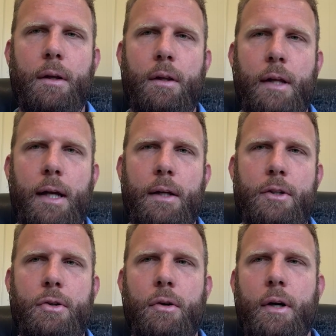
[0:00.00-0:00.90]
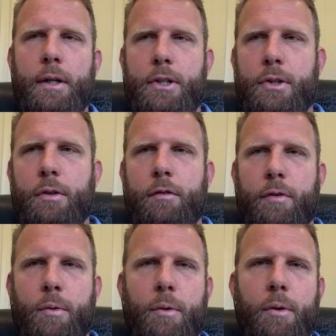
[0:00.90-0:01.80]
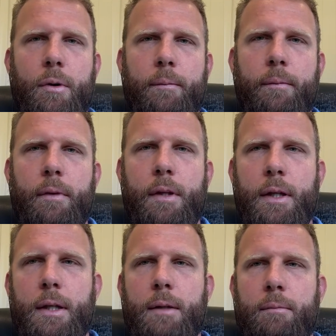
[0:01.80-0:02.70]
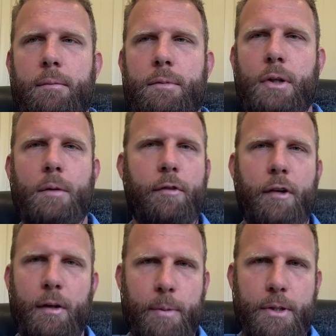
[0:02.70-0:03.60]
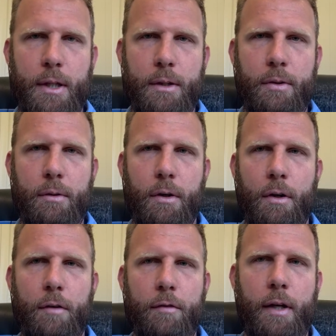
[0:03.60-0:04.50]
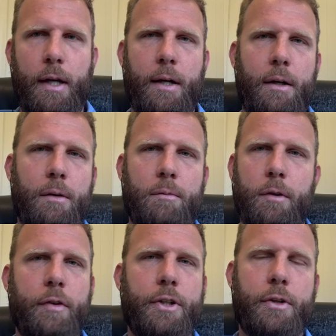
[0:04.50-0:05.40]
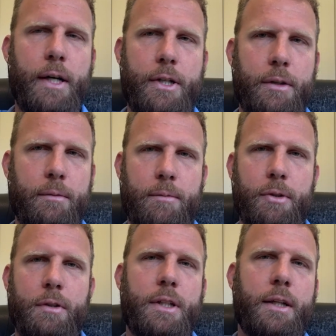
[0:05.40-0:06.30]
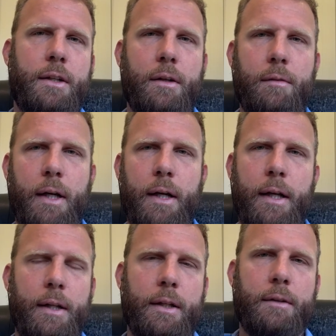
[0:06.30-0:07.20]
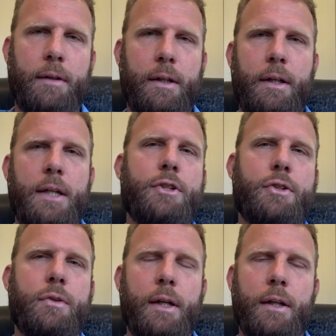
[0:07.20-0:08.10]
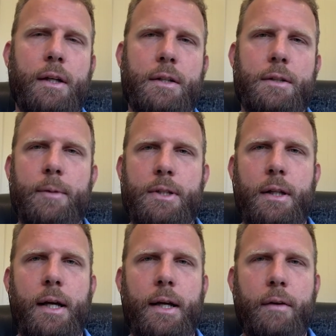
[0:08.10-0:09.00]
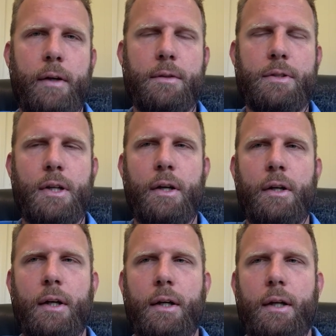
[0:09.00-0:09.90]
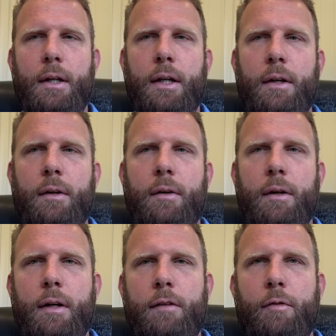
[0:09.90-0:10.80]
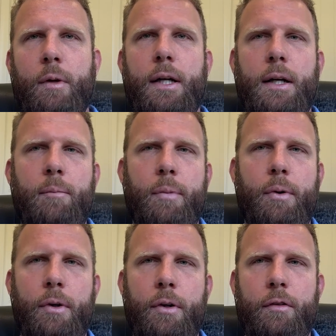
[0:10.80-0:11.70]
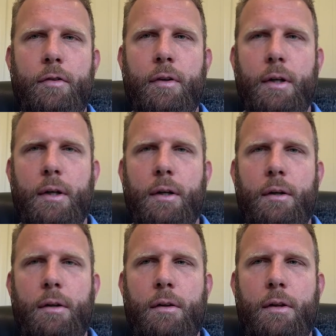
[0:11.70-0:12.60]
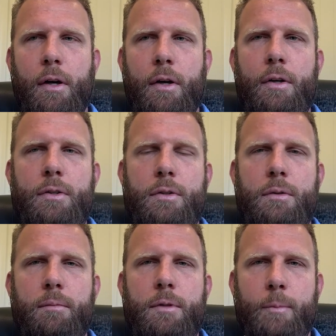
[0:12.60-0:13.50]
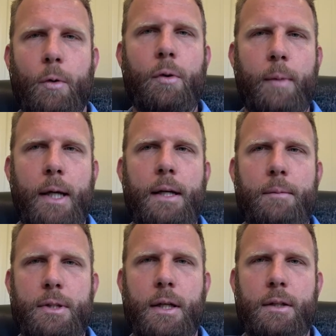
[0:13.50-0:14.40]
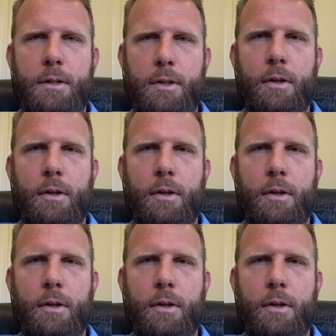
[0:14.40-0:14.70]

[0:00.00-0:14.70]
than trying to shoot for the top 5% of our refrigeration sort of sector and then the industry and the customers in that area. So, if we can improve those small to medium sector